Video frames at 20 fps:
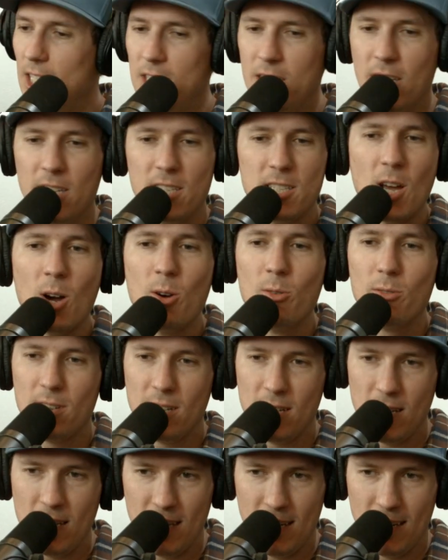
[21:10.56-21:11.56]
You don't
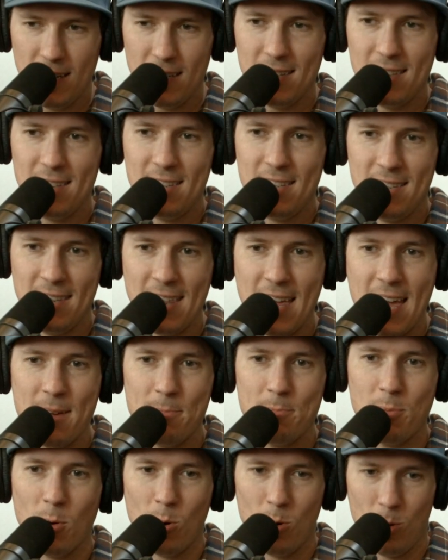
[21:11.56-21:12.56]
need the
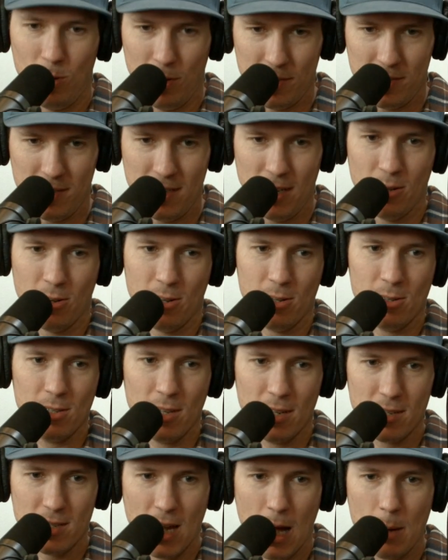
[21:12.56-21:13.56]
bowl of cereal
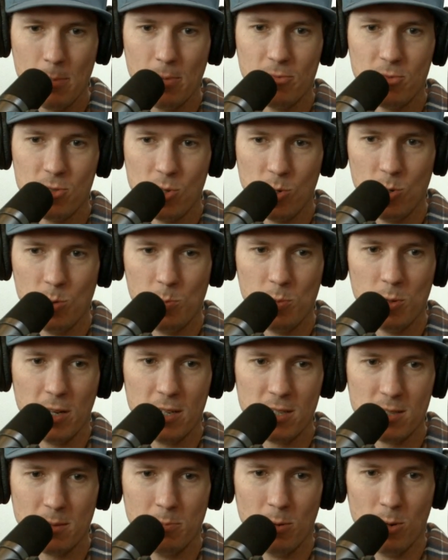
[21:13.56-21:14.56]
on top of 2
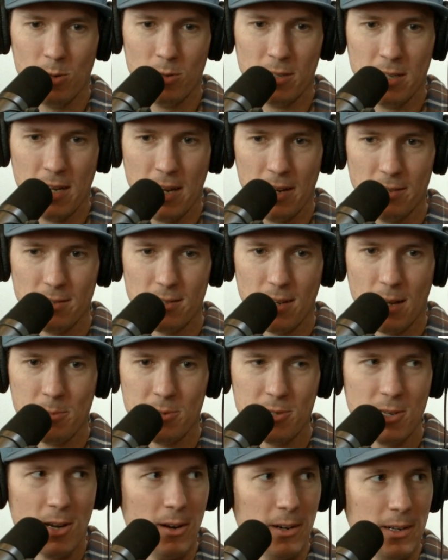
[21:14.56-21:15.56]
plates of bolognese. I'm
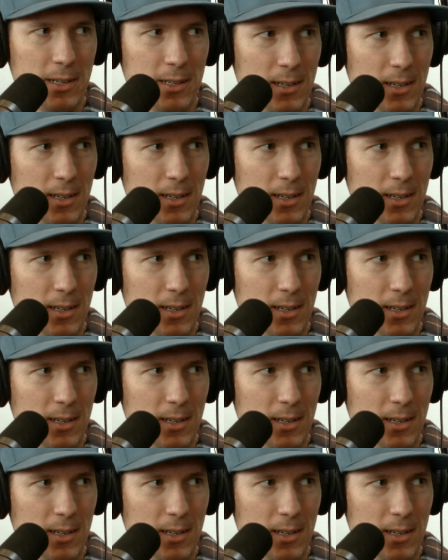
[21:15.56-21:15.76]
sorry.